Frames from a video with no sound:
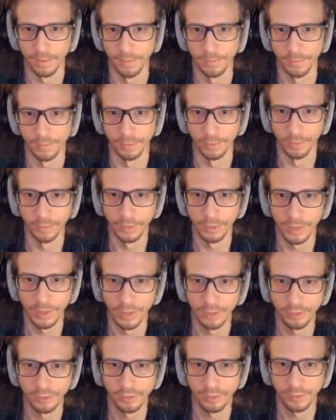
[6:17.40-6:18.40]

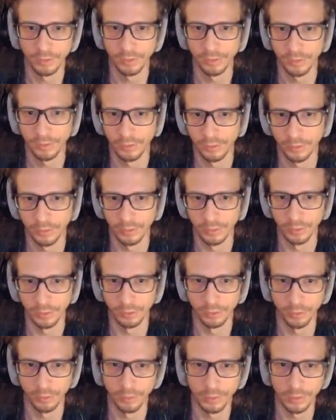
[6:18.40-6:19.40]
Locations, it
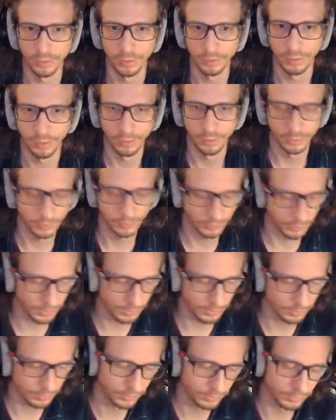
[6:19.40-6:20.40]
should be United
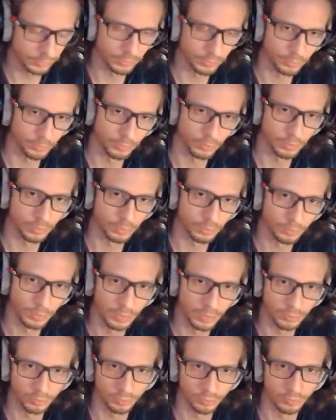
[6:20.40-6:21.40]
States, so we're gonna
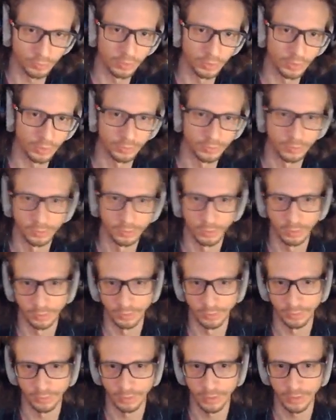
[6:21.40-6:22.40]
make sure that's United
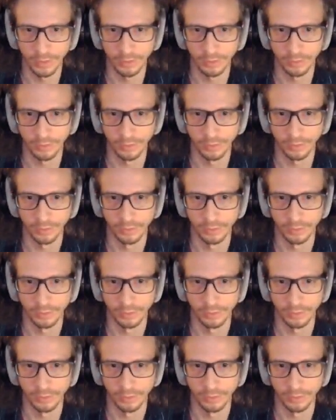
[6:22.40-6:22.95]
States.